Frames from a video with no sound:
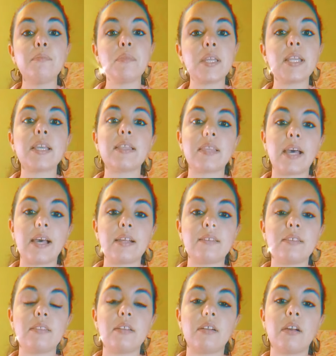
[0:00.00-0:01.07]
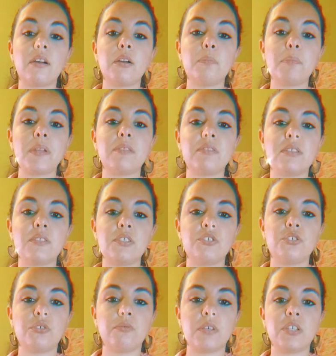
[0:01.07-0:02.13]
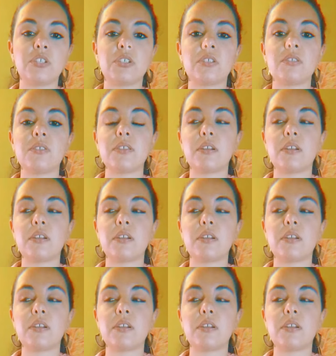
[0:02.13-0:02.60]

Meaning that there are pending situations,